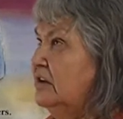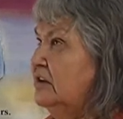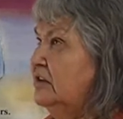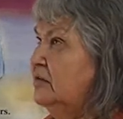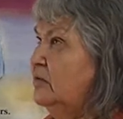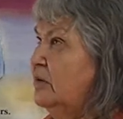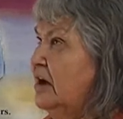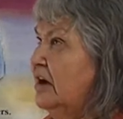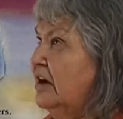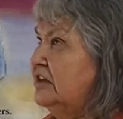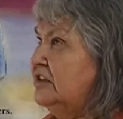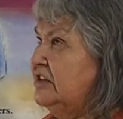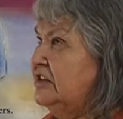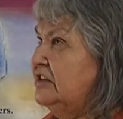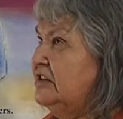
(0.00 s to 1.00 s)
We will
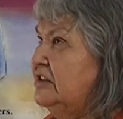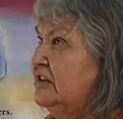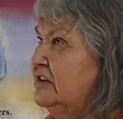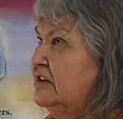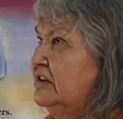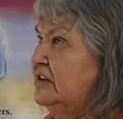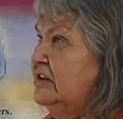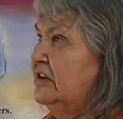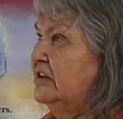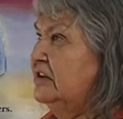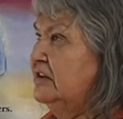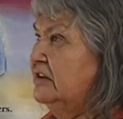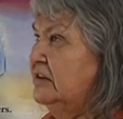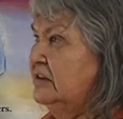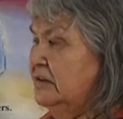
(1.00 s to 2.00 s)
start from block number
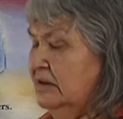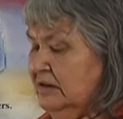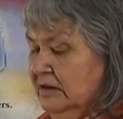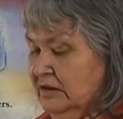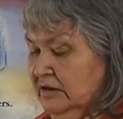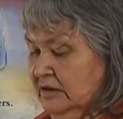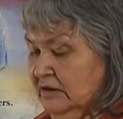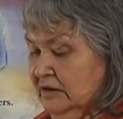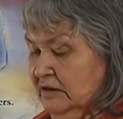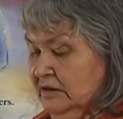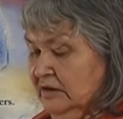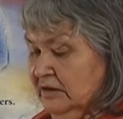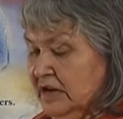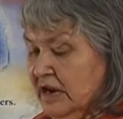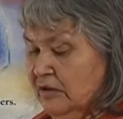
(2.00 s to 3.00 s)
1.
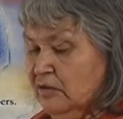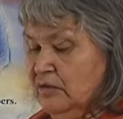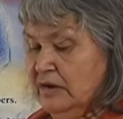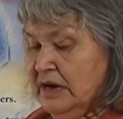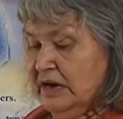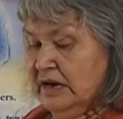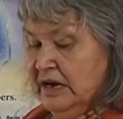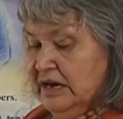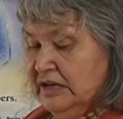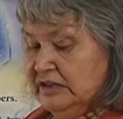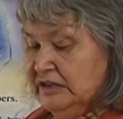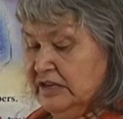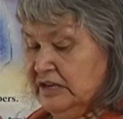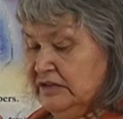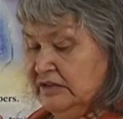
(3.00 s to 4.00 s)
Observing
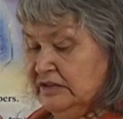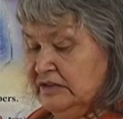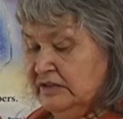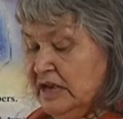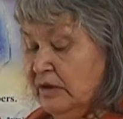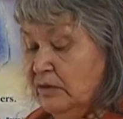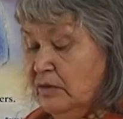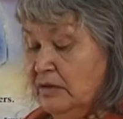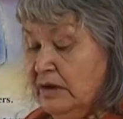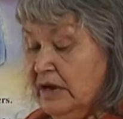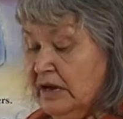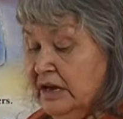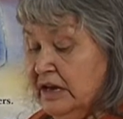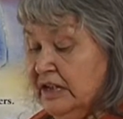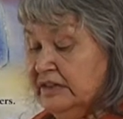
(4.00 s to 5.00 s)
community members
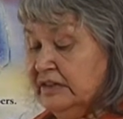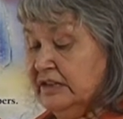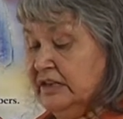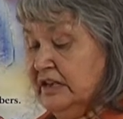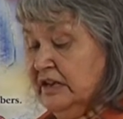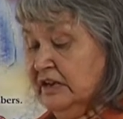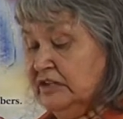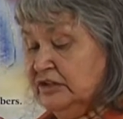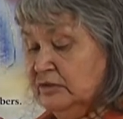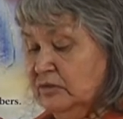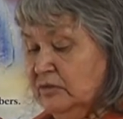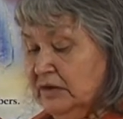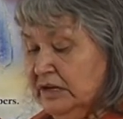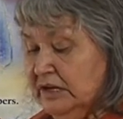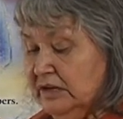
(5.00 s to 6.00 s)

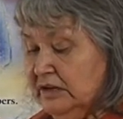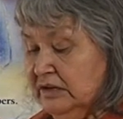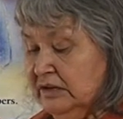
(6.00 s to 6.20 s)
non-judgmentally.